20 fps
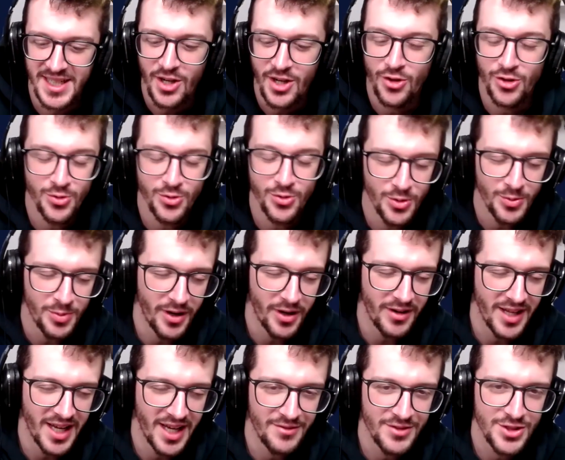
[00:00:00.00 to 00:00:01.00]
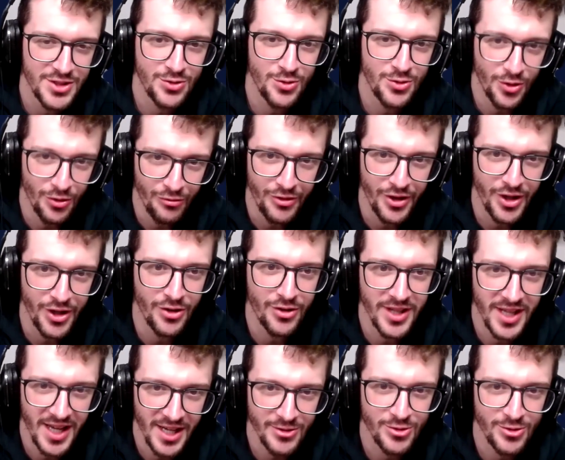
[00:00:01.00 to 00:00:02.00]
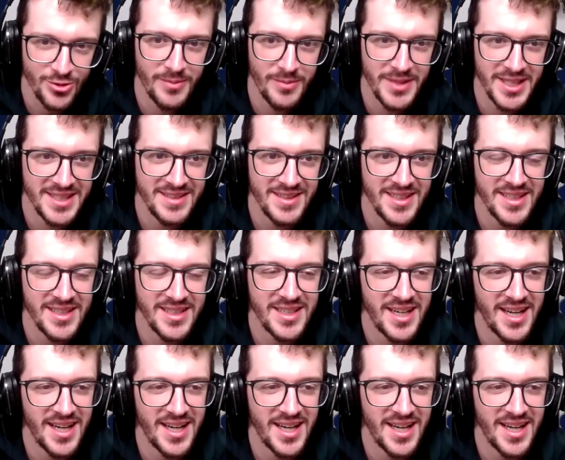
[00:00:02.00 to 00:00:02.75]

or you will probably have, is to configure the actual metric